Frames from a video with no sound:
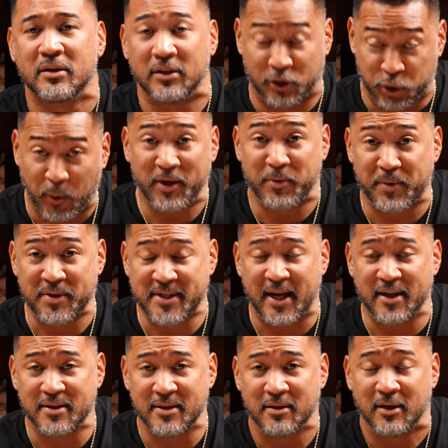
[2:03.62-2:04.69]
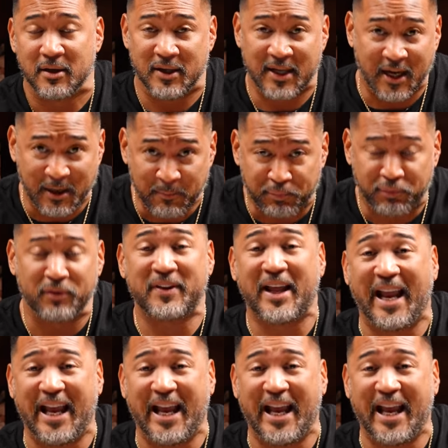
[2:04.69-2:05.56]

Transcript: the 20%, you got to improve the